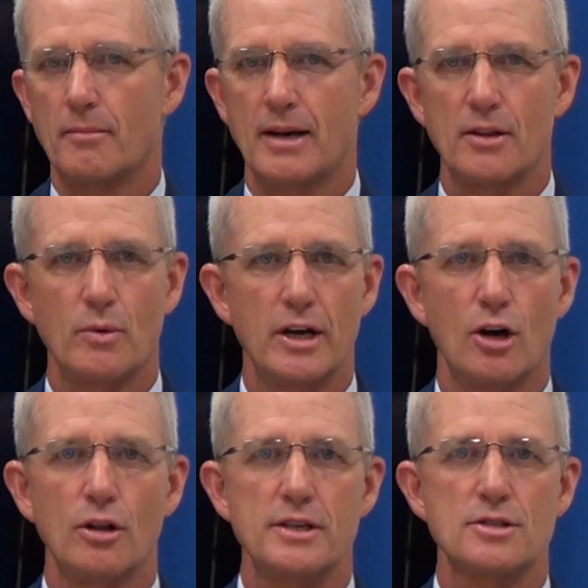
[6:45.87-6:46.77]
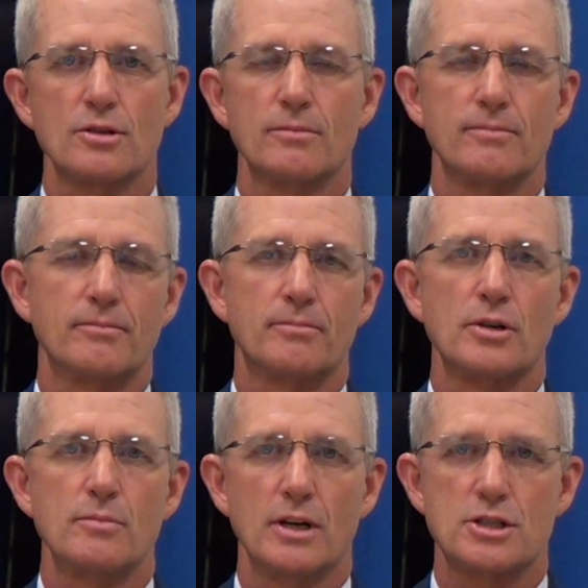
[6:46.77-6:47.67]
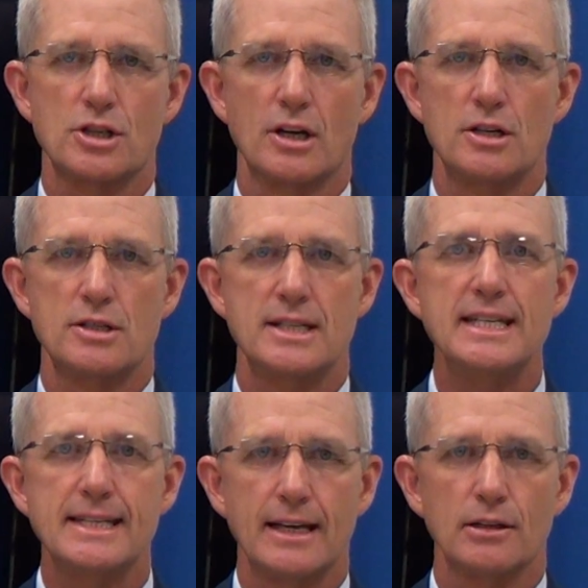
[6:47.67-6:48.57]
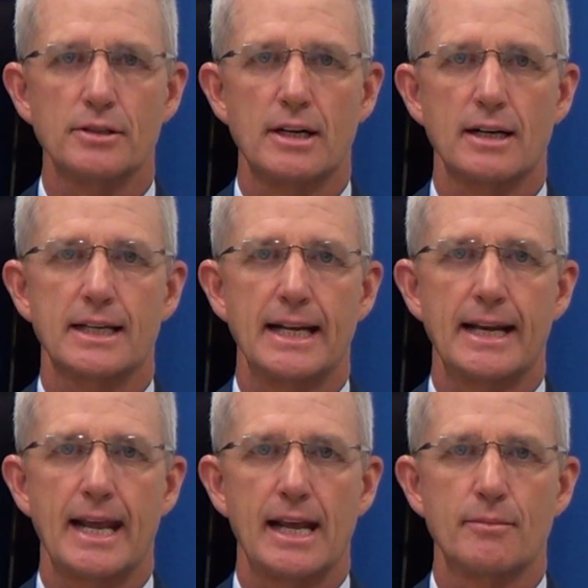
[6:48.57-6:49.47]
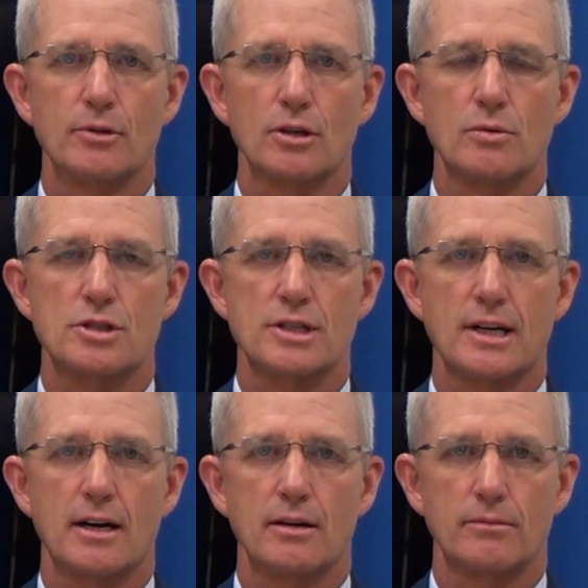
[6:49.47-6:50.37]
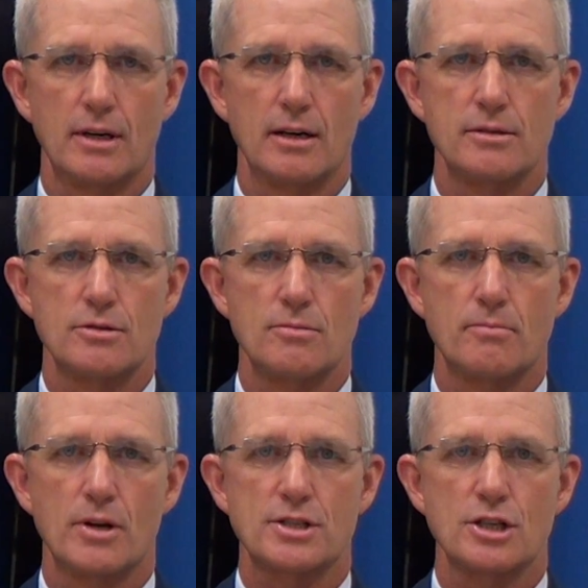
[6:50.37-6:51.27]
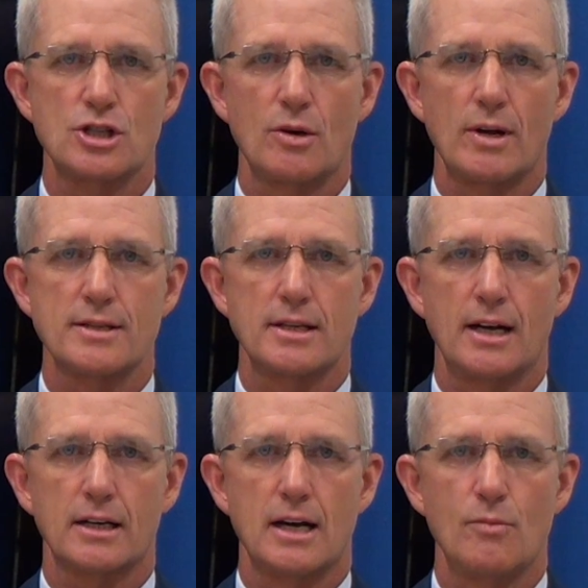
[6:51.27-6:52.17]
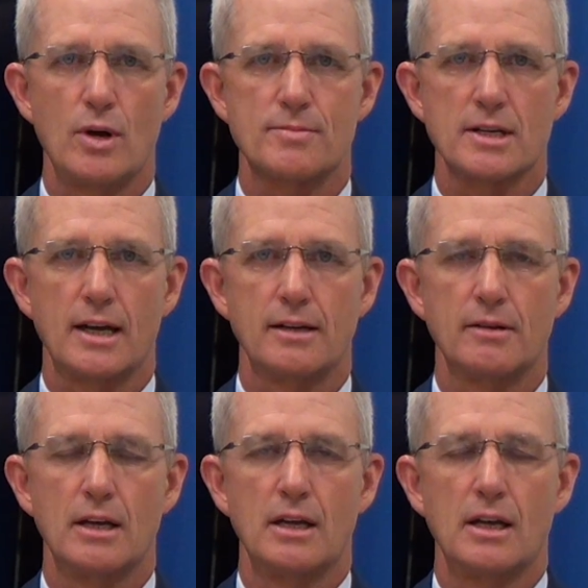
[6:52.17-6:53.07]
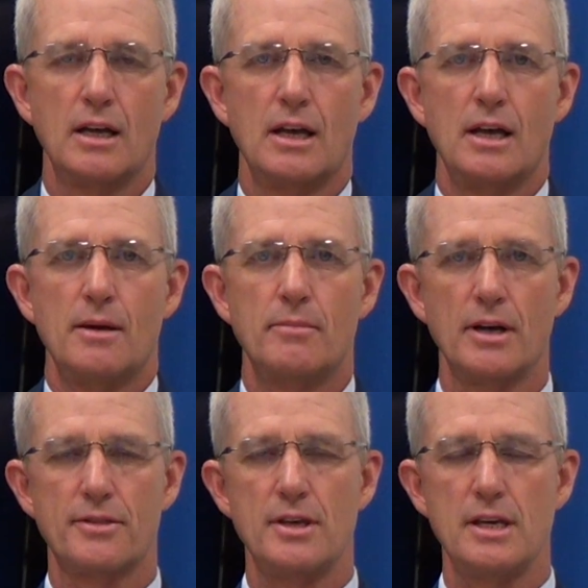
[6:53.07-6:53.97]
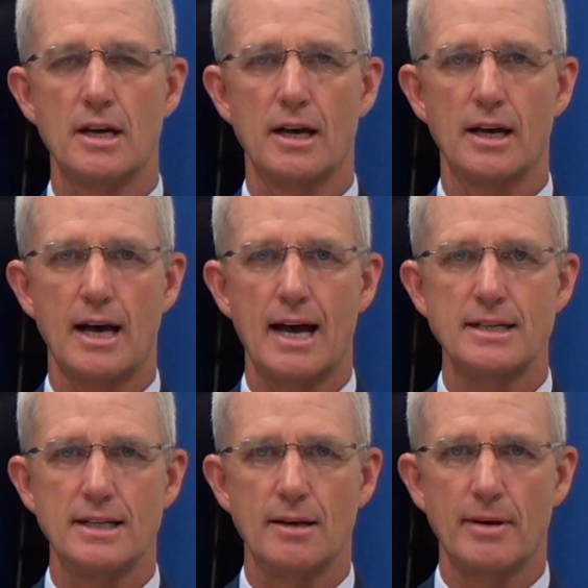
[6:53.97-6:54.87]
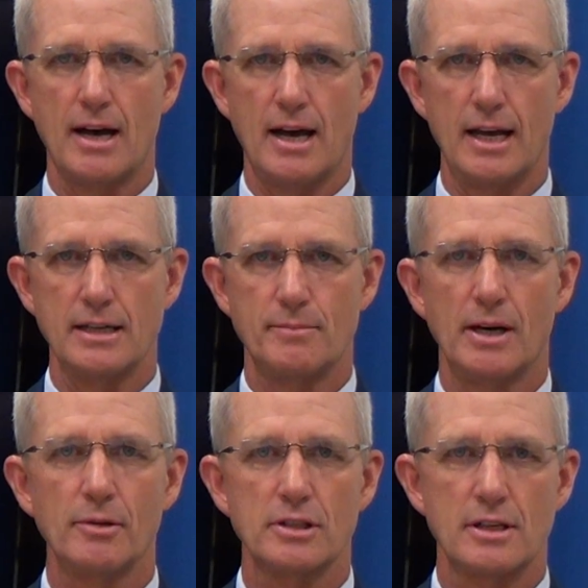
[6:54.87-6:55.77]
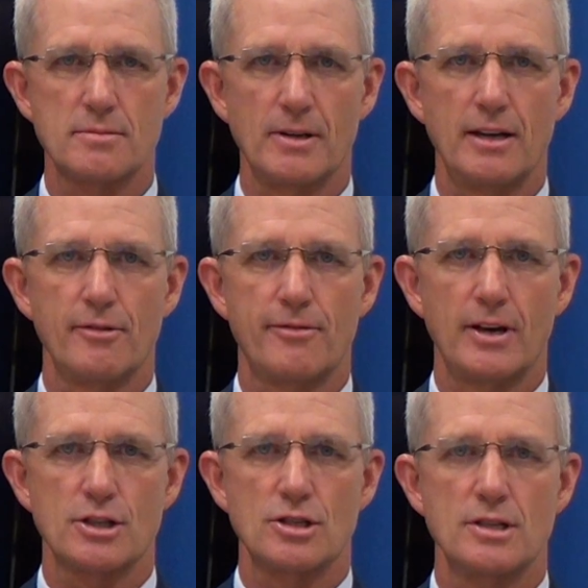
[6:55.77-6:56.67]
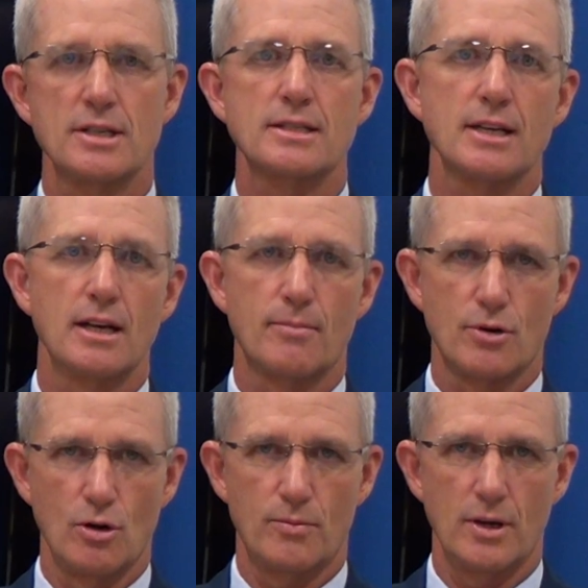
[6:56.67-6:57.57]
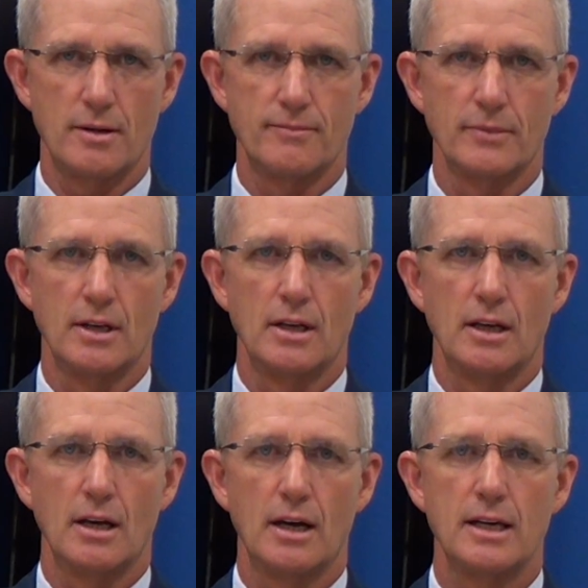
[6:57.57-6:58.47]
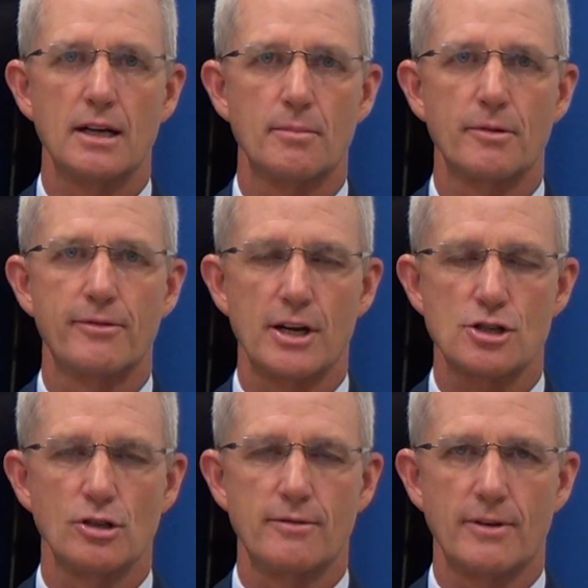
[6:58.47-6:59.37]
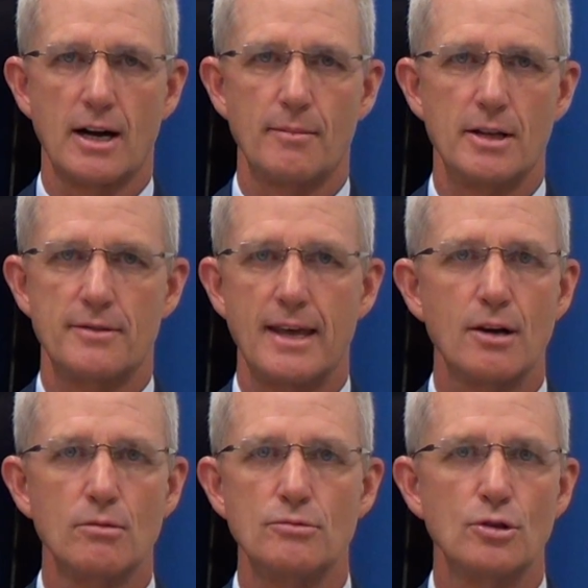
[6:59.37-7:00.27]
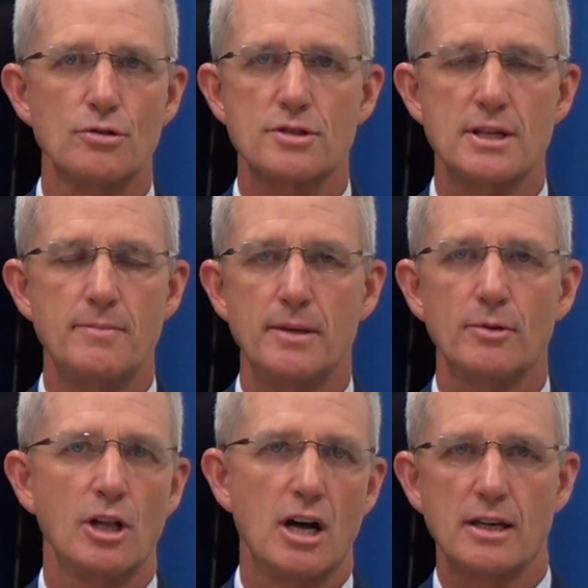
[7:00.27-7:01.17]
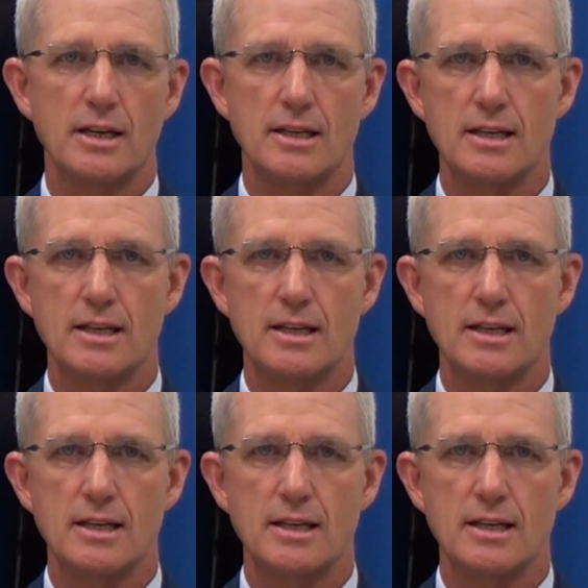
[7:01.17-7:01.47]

By the way, all these are pretty much detailed in our cadet handbook, which is at our PrescottJROTC.com website. But the idea behind public display of affection is it's inappropriate in a professional environment. You don't see people hugging and